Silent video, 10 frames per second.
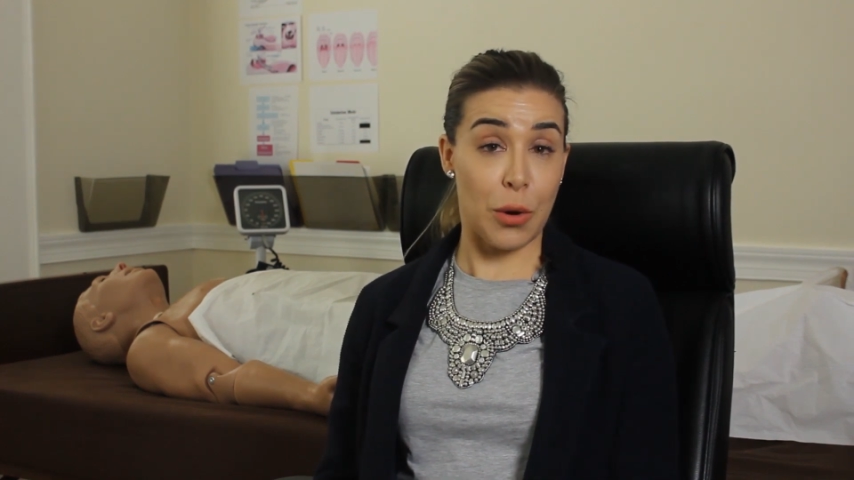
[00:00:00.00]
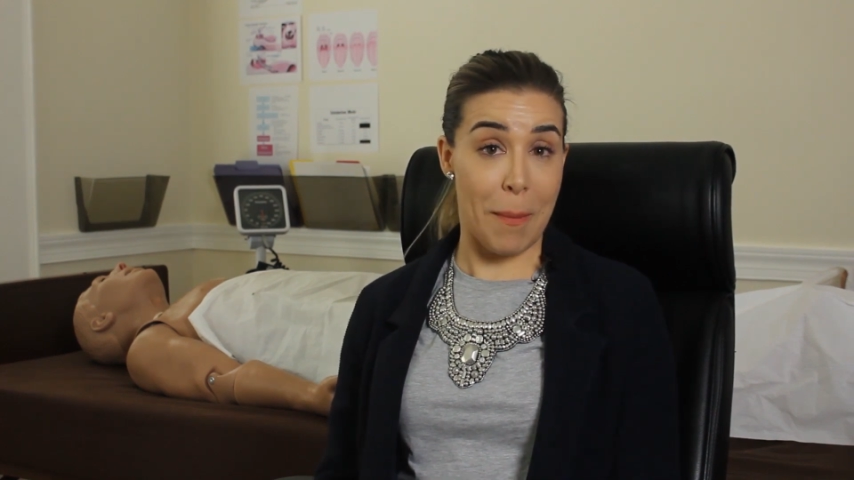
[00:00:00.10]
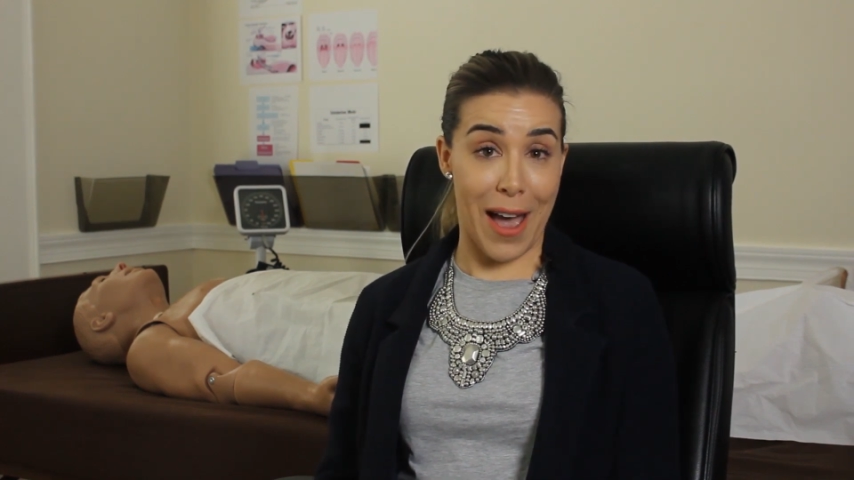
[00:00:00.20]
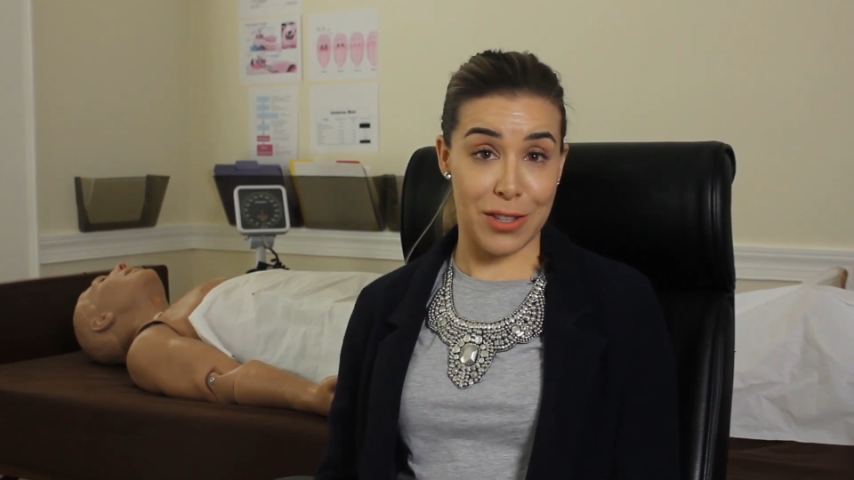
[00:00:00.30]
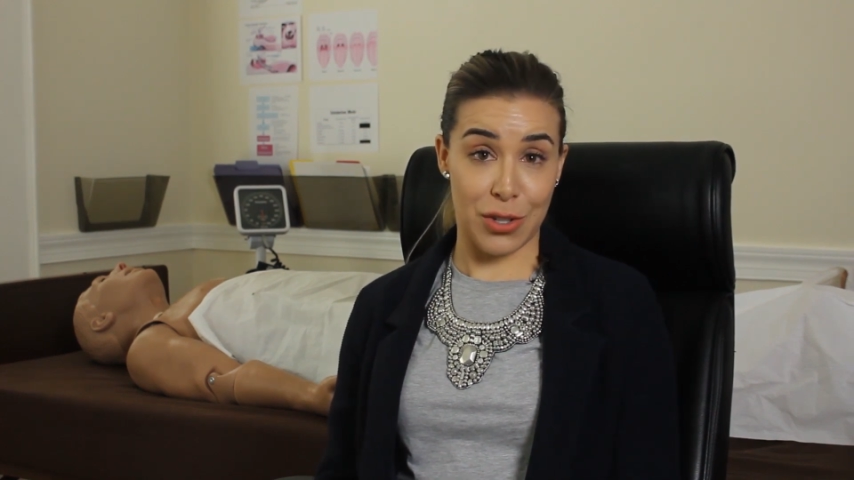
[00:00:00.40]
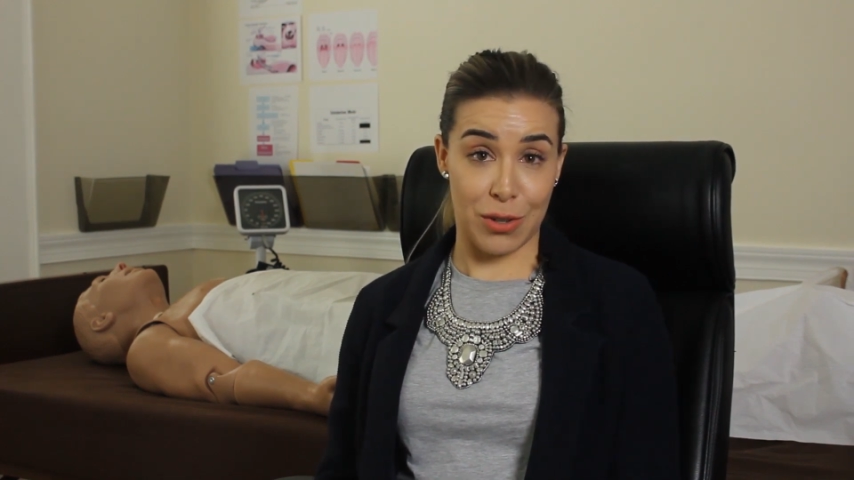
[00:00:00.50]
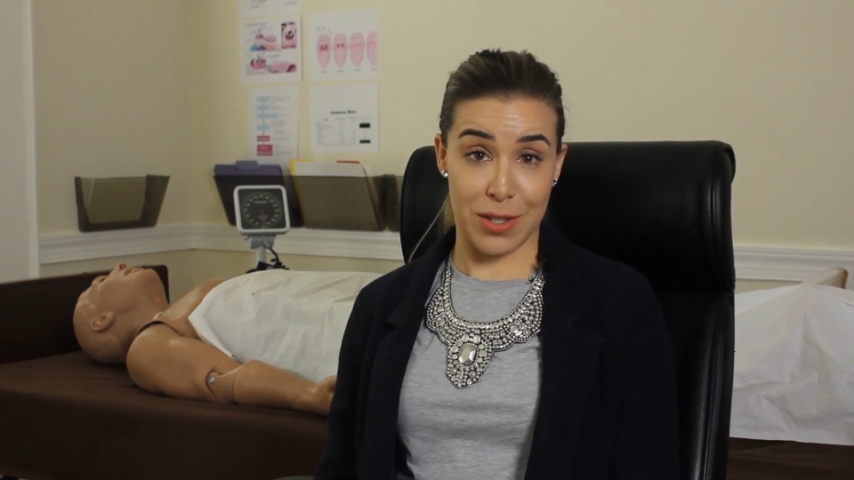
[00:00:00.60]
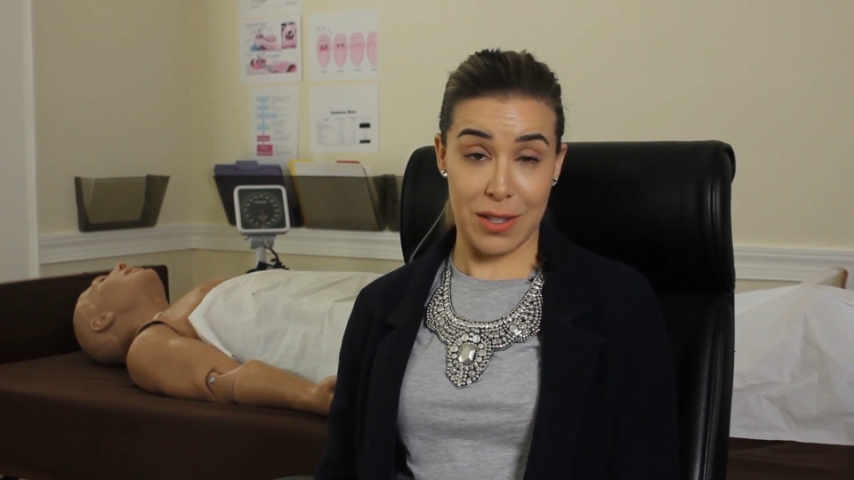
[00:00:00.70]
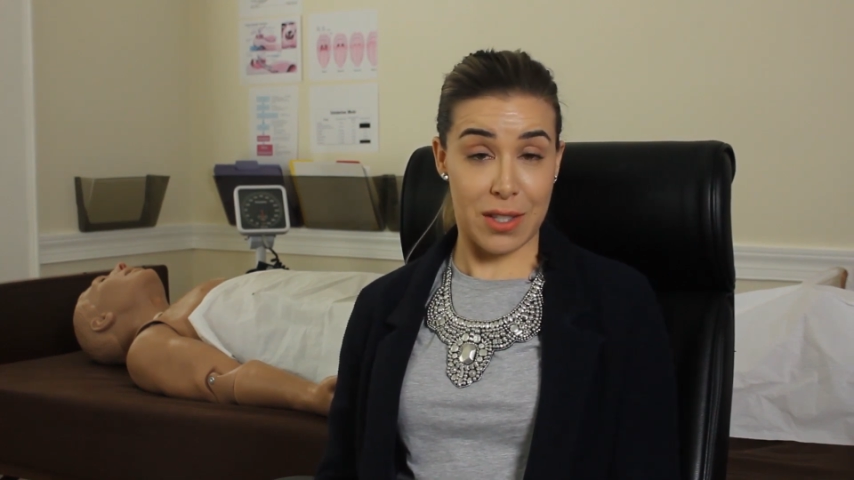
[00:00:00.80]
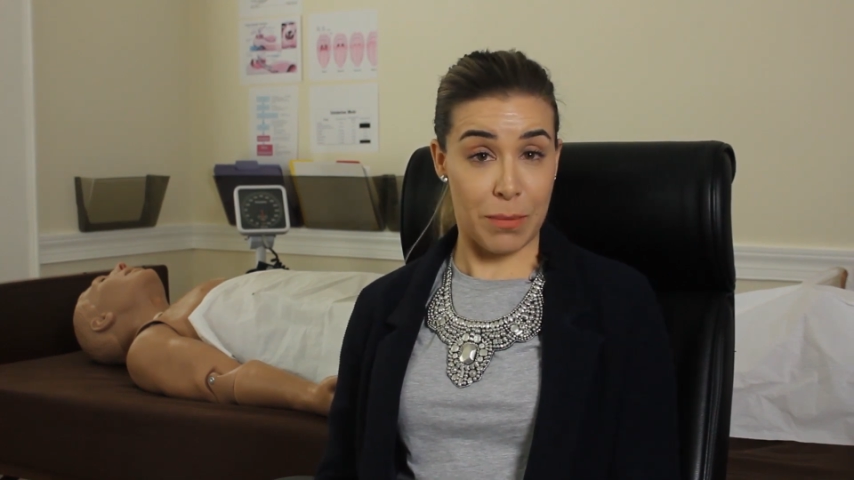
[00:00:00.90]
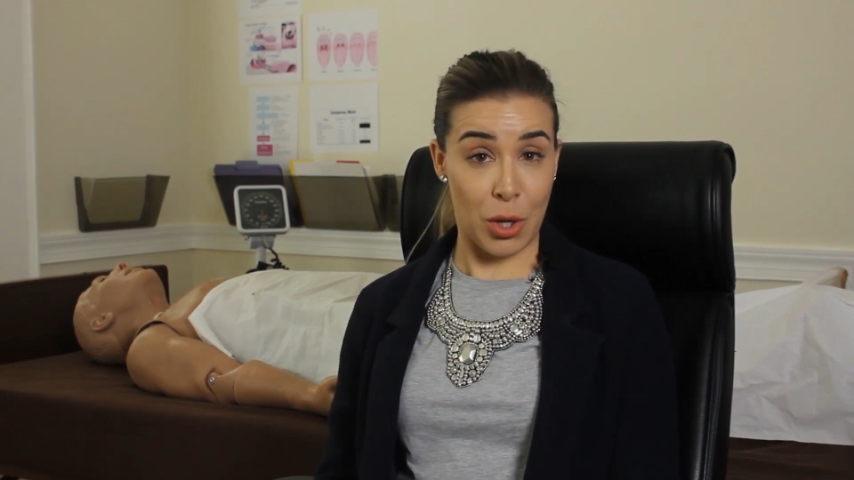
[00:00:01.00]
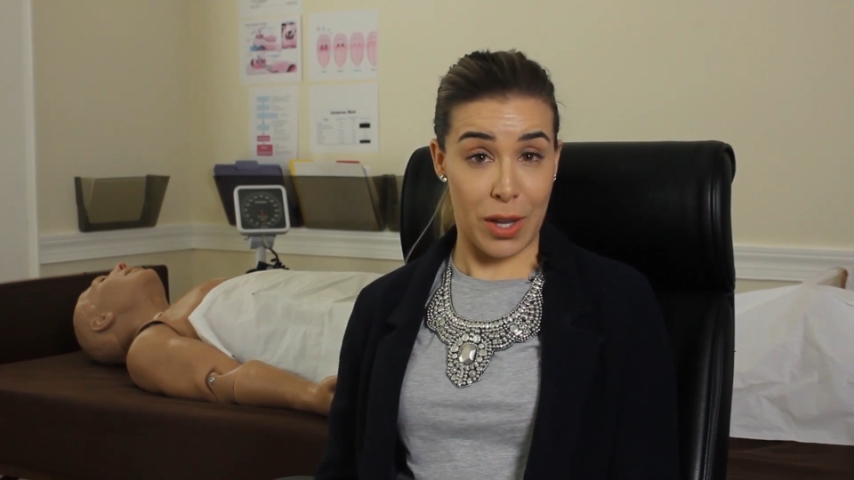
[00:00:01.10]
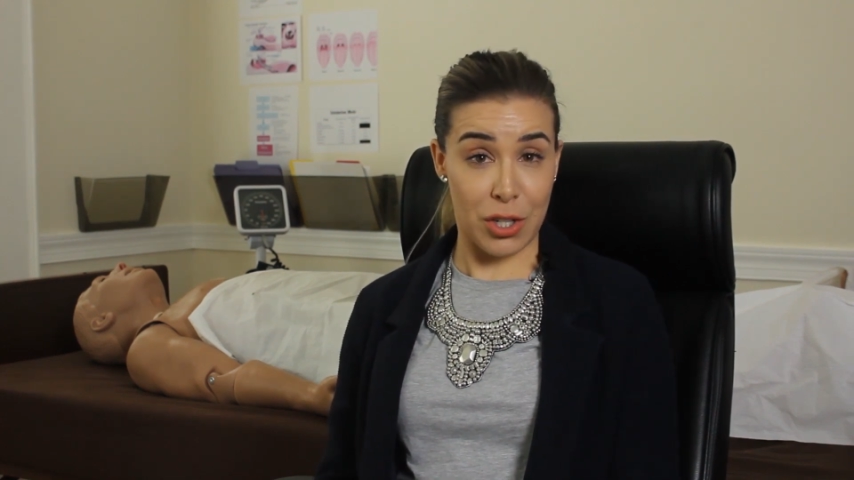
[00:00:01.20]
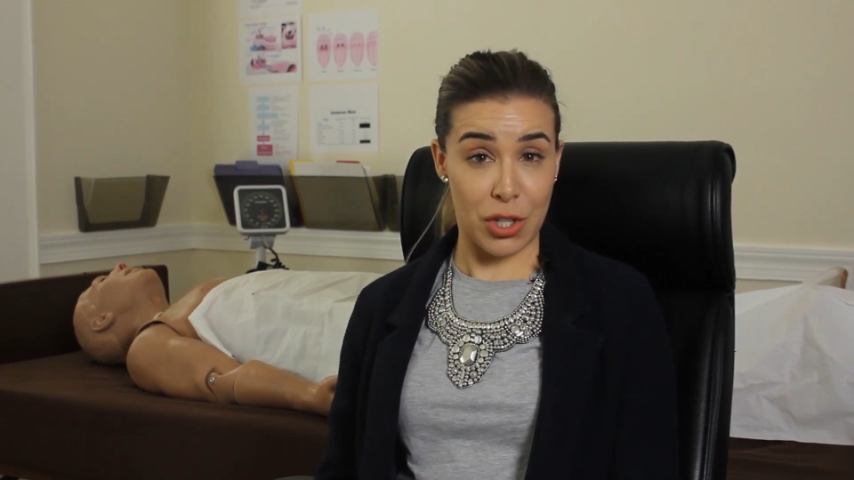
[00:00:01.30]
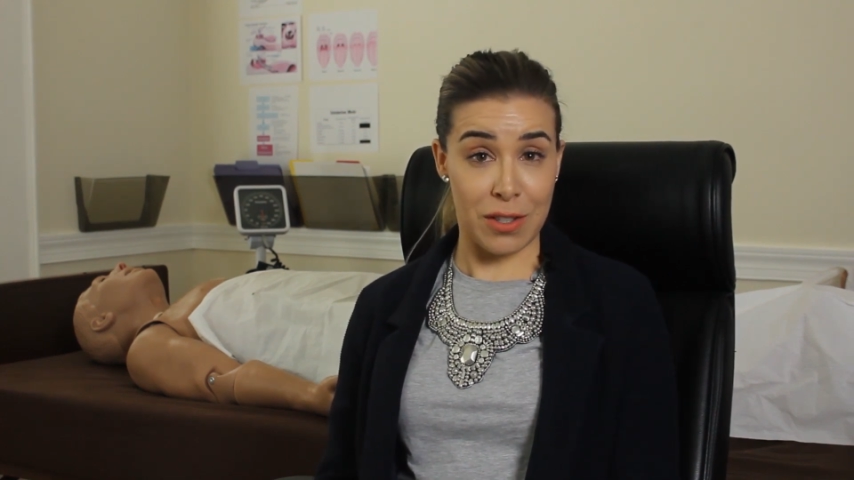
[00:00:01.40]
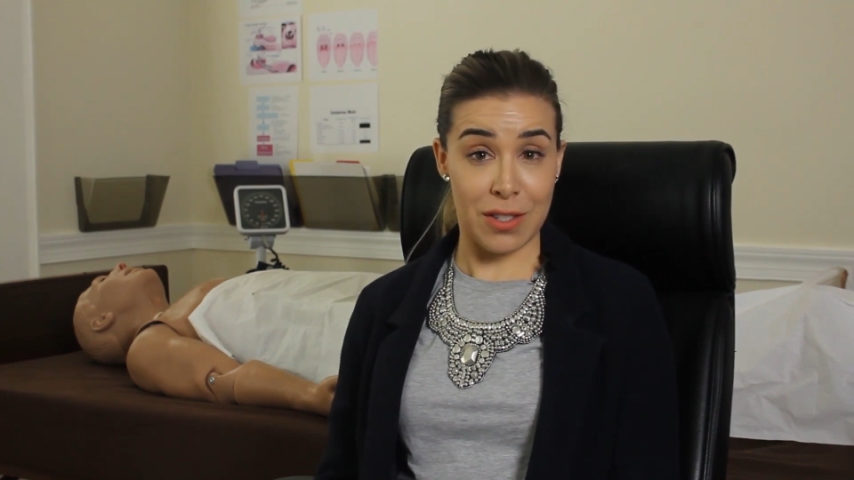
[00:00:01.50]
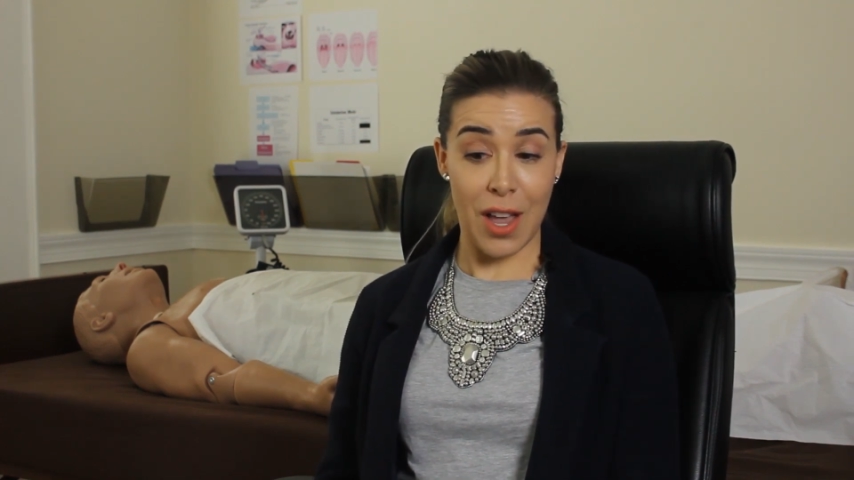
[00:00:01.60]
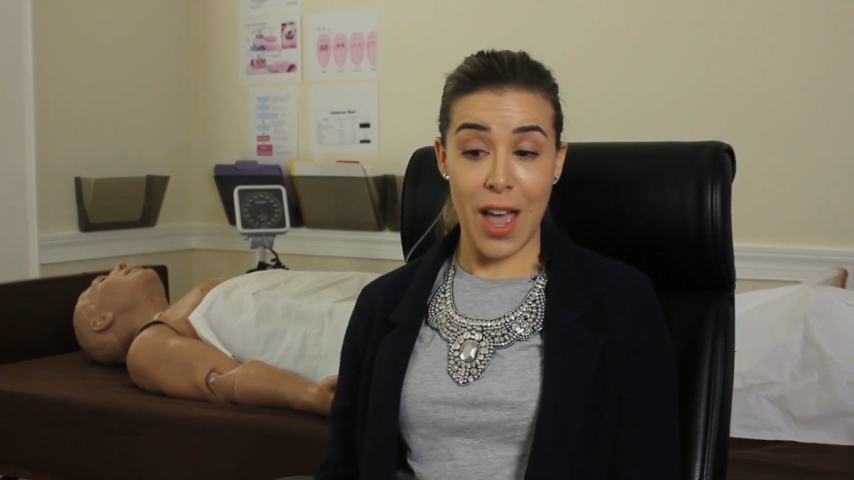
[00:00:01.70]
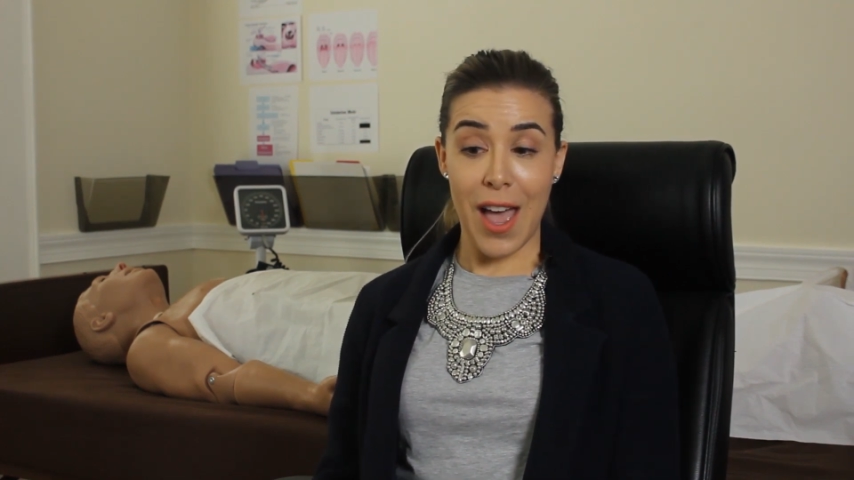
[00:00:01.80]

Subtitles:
master's in simulations,